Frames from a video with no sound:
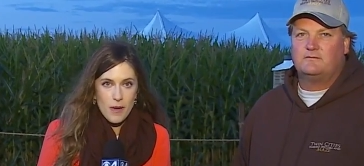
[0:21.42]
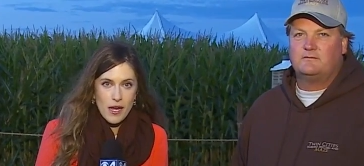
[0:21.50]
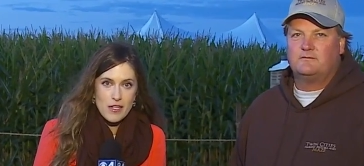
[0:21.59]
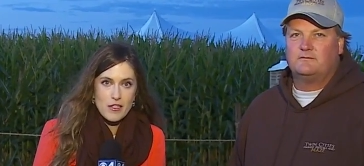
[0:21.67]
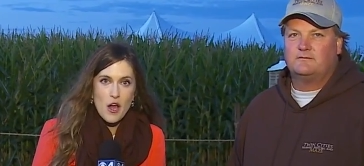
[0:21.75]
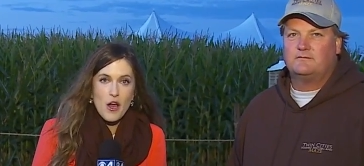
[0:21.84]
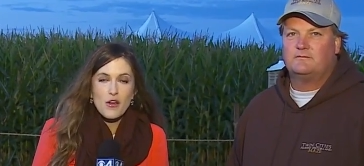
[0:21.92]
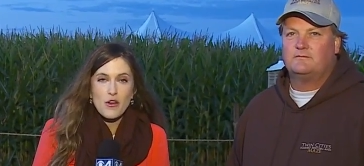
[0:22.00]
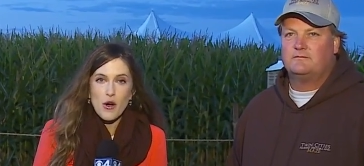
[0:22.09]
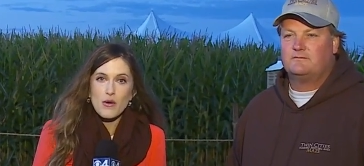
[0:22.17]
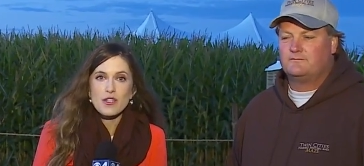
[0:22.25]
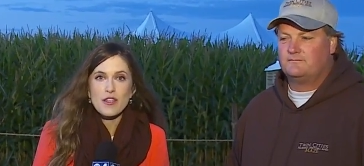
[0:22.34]
Speaker 1: maze,
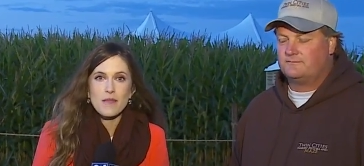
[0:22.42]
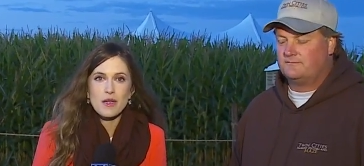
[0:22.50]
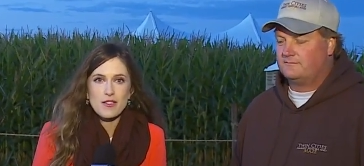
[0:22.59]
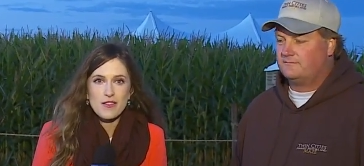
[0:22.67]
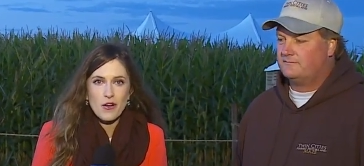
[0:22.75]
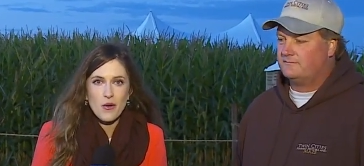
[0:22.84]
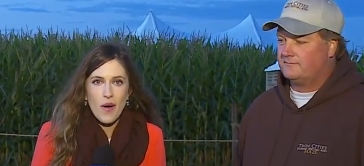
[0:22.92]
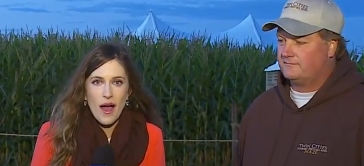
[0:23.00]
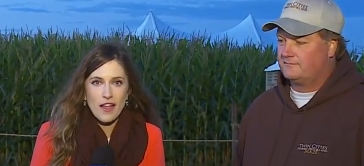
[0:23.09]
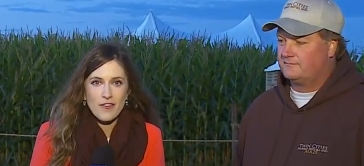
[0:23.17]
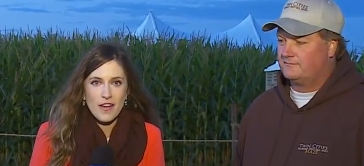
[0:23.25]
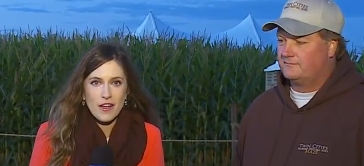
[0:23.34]
go to the Minnesota
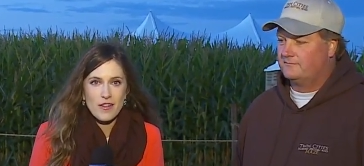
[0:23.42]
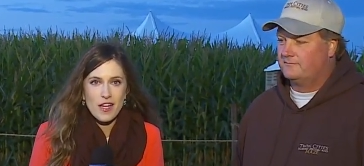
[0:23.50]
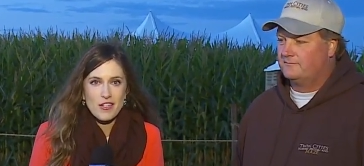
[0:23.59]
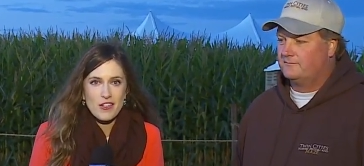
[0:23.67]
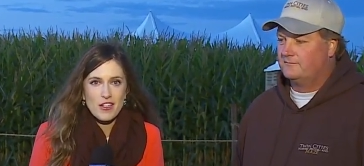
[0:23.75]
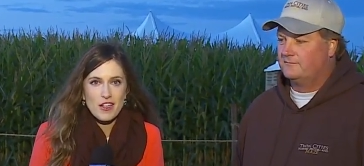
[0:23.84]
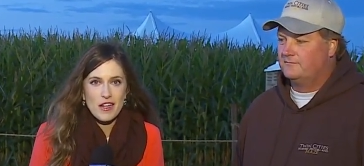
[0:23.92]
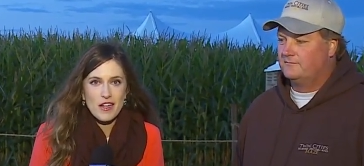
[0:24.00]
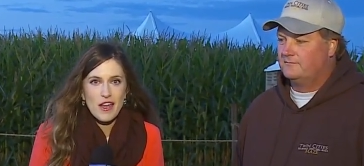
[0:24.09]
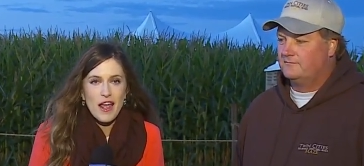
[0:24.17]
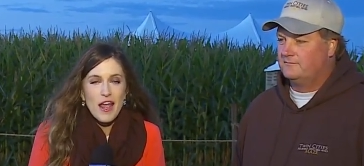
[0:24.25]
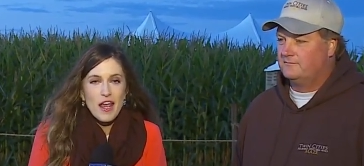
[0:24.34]
Wild Foundation.
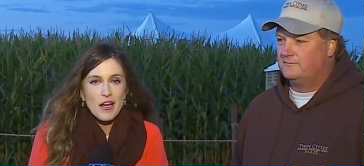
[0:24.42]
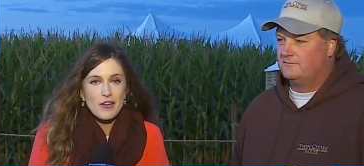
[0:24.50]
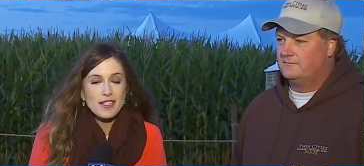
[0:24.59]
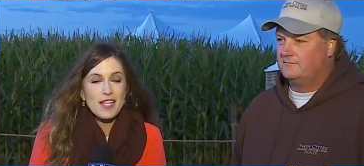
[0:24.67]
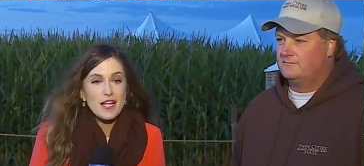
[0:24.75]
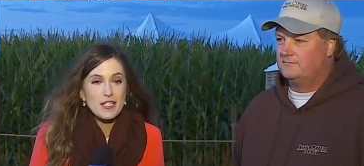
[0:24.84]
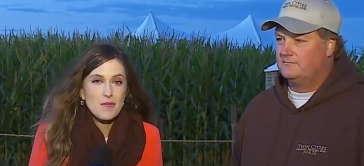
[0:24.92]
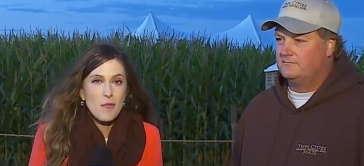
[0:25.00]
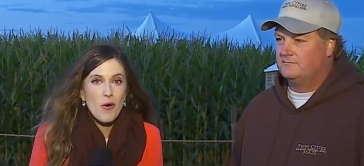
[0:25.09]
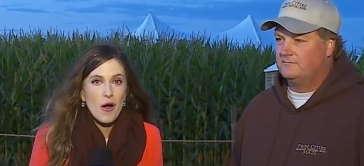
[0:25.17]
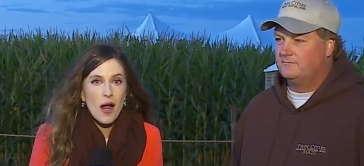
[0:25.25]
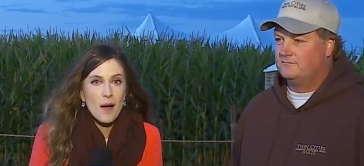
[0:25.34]
And here to tell us
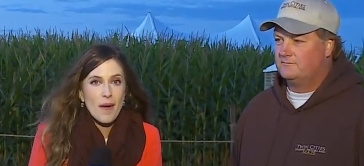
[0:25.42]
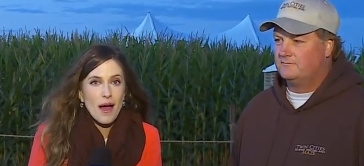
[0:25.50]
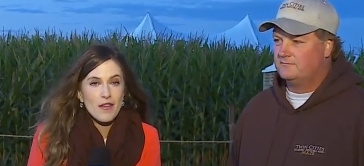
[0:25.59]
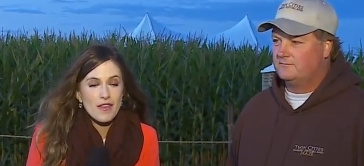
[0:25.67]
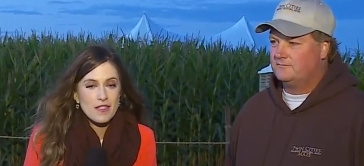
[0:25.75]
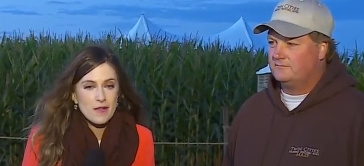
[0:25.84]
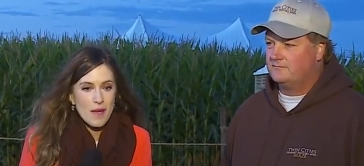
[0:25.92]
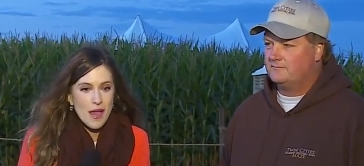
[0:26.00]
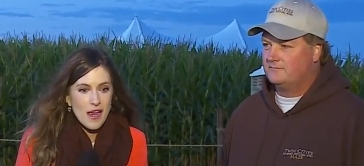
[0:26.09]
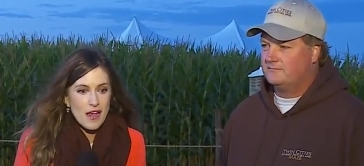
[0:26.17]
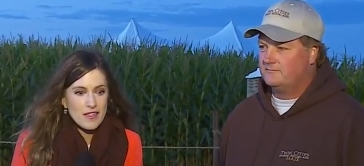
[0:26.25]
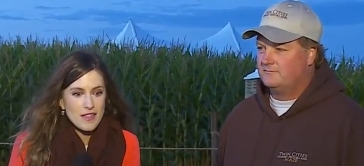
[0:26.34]
more about this
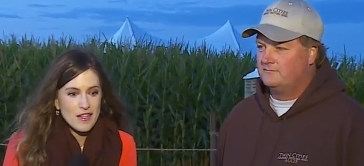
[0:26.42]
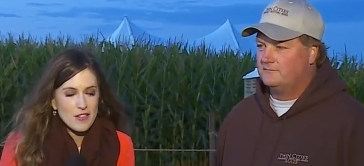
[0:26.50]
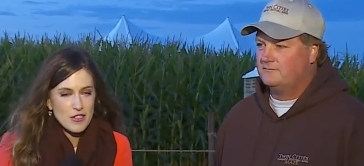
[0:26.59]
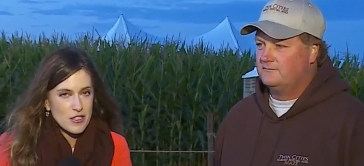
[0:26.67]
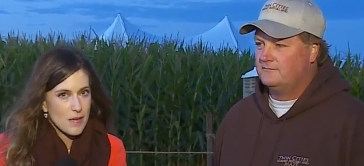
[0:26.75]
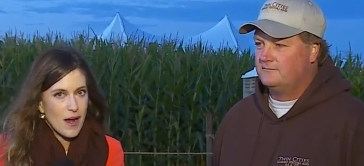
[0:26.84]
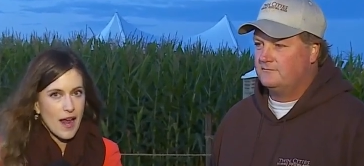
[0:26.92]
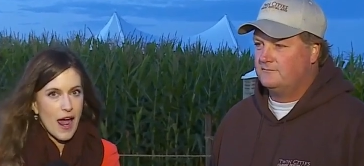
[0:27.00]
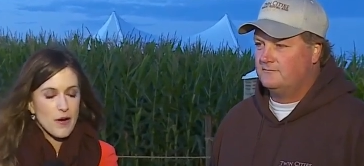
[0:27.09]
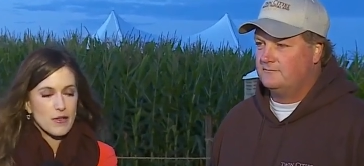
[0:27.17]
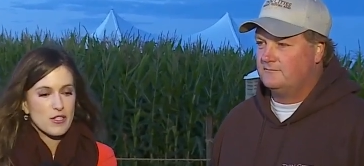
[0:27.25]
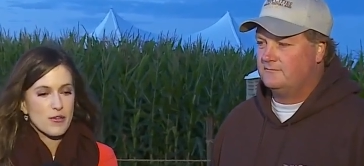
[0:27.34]
maze and just about
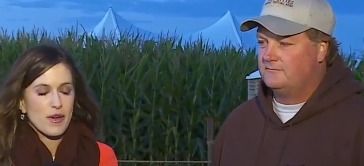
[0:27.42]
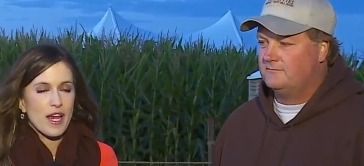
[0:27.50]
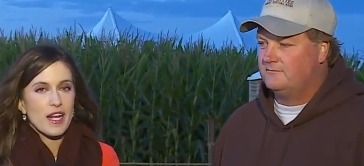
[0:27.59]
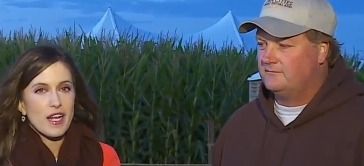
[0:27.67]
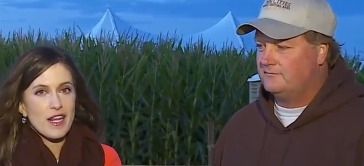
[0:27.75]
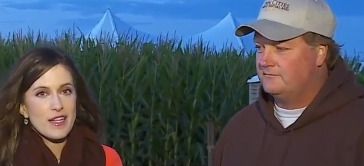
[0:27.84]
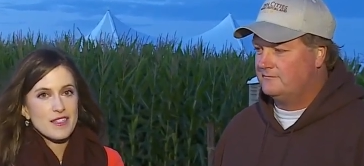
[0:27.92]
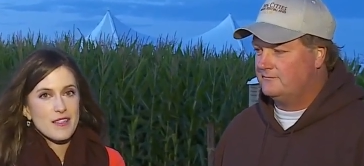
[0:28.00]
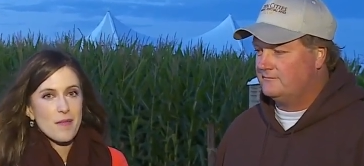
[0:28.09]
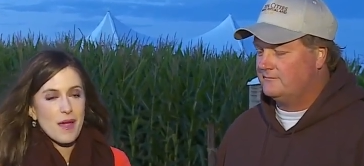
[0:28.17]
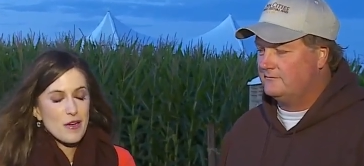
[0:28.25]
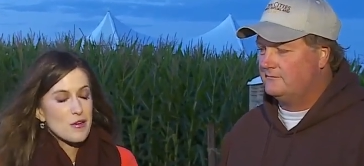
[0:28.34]
how it's created is
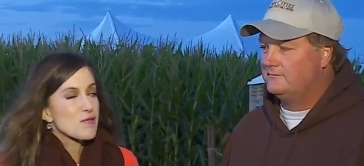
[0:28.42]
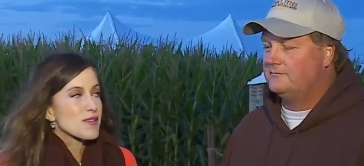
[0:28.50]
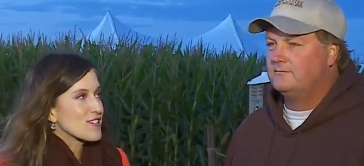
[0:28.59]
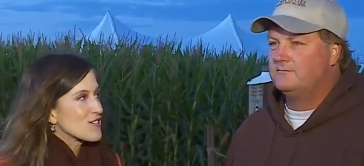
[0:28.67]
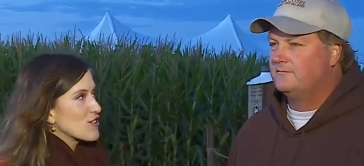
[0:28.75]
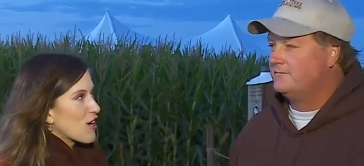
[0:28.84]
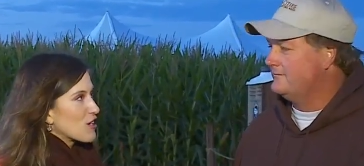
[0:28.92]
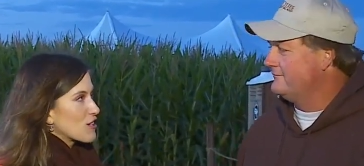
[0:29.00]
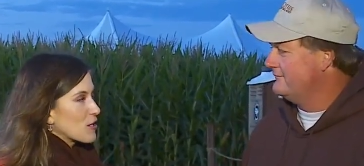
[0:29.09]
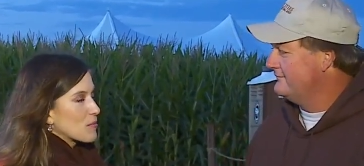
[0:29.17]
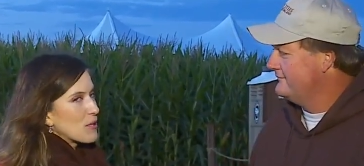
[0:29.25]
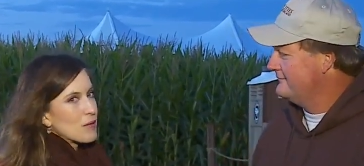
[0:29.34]
the man who is in charge
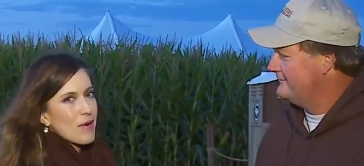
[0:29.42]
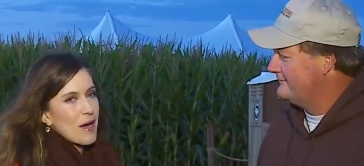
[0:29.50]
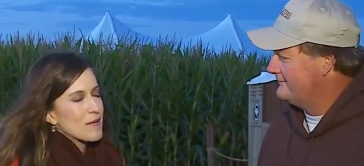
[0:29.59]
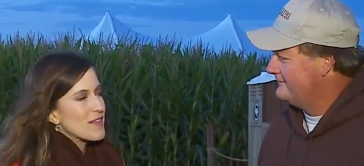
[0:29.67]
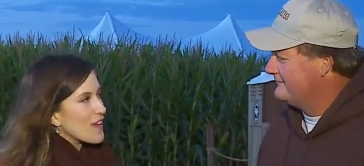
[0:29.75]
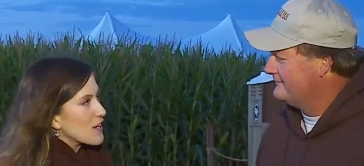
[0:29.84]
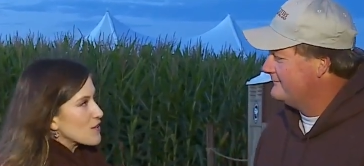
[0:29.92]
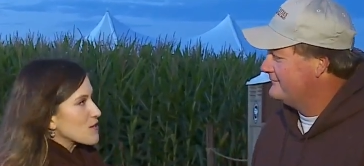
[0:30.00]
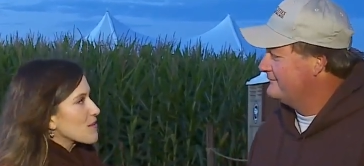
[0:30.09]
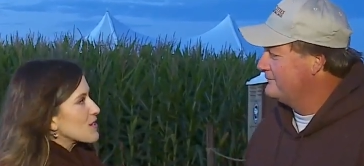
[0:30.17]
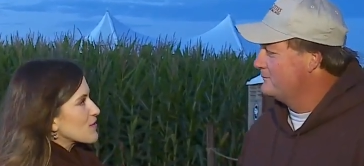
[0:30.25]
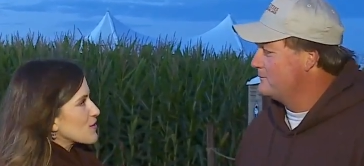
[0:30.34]
here, Bert Bauman. Thank you
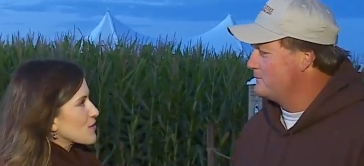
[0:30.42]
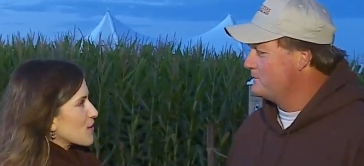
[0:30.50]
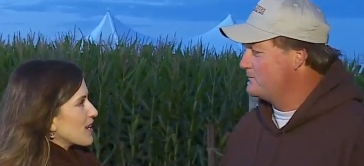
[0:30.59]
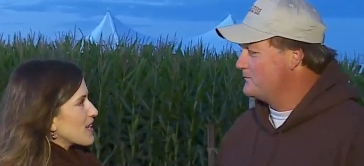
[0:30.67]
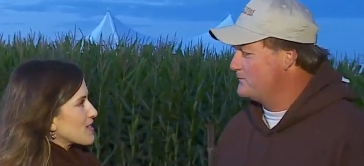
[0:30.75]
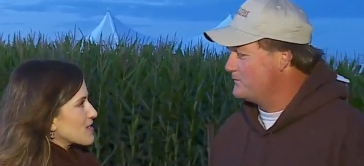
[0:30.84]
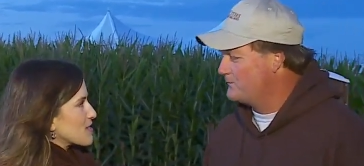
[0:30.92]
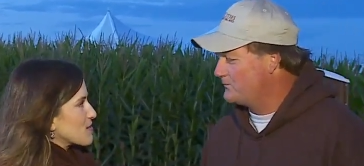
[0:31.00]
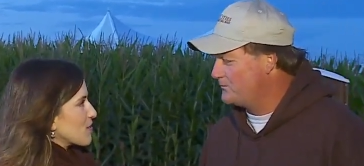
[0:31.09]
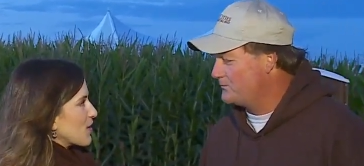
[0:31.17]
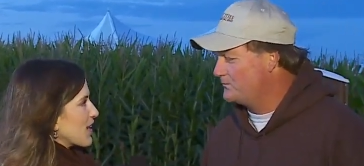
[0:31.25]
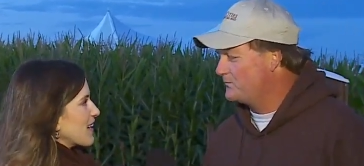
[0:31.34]
so much for joining us
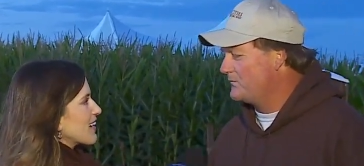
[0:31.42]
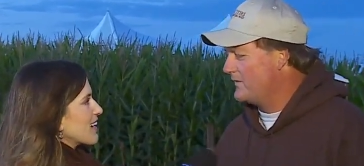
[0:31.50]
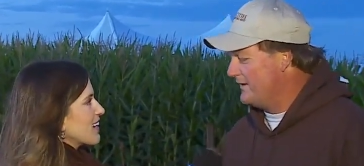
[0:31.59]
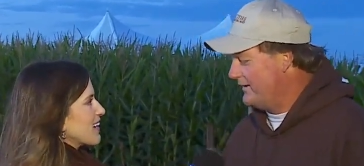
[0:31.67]
this morning.